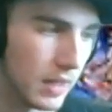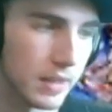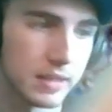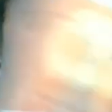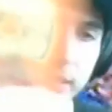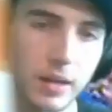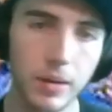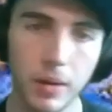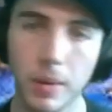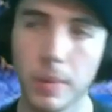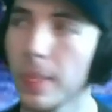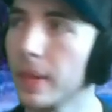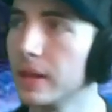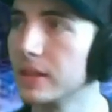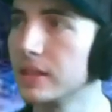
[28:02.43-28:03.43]
This is
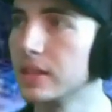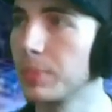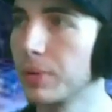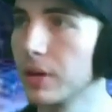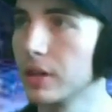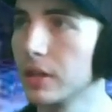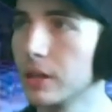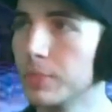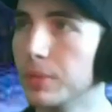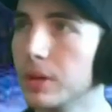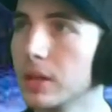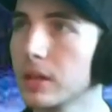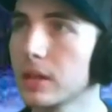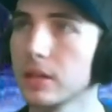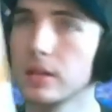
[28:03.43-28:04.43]
a pretty good
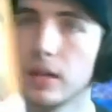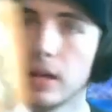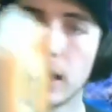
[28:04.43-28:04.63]
book.